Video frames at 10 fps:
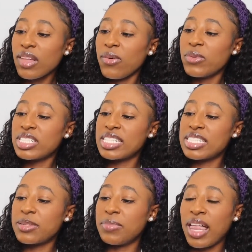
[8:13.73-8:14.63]
which is
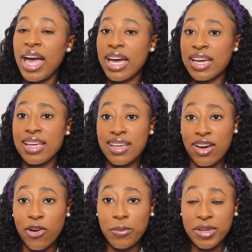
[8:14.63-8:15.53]
the Black
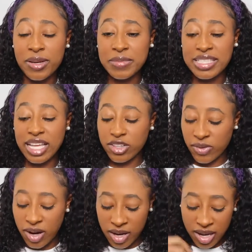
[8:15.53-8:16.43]
Opium Saint
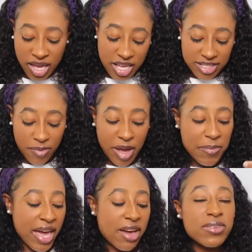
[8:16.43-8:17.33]
Laurent. So my
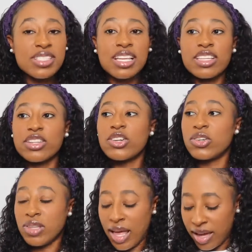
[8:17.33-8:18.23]
bag was a
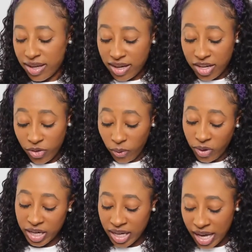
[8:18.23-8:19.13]
little like
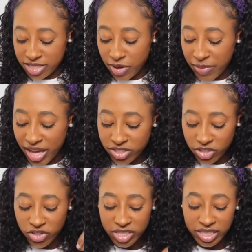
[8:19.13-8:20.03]
unorganized. My bags are
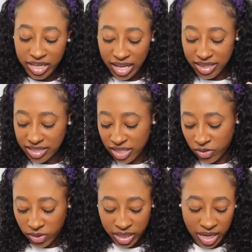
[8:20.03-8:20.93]
usually not this
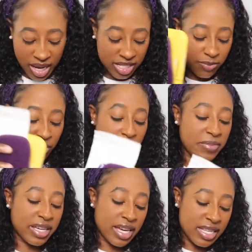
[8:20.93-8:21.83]
unorganized, but
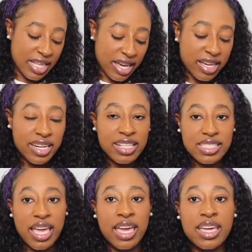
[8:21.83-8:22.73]
because I couldn't
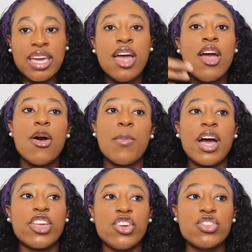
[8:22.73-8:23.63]
take
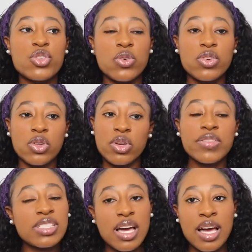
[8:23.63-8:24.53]
my usual Louis
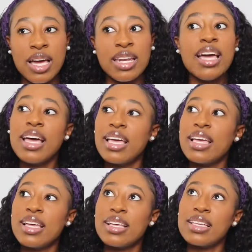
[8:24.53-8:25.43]
Vuitton
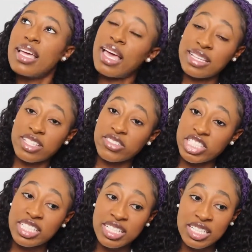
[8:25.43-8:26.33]

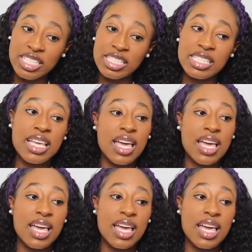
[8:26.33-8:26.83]
SOGs,